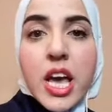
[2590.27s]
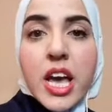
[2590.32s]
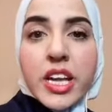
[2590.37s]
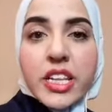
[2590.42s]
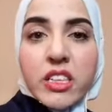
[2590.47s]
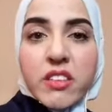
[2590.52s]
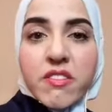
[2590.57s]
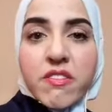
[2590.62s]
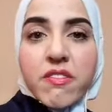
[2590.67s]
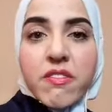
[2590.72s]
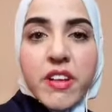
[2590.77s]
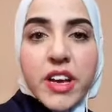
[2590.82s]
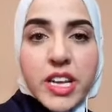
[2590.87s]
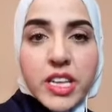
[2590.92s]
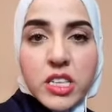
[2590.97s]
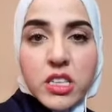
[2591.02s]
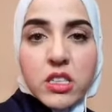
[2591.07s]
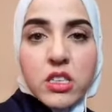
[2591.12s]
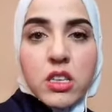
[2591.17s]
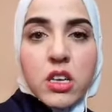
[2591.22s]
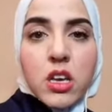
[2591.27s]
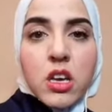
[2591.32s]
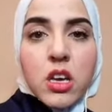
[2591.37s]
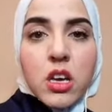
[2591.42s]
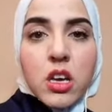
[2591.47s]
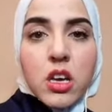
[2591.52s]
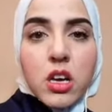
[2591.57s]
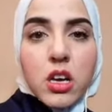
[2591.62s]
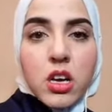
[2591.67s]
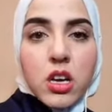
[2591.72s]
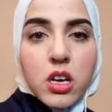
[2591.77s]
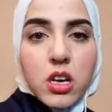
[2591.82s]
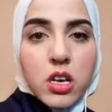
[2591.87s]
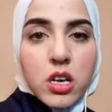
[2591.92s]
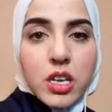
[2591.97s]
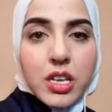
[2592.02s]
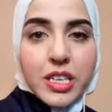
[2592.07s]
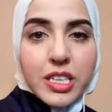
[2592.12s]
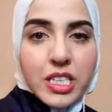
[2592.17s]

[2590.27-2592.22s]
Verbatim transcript: and defend uh,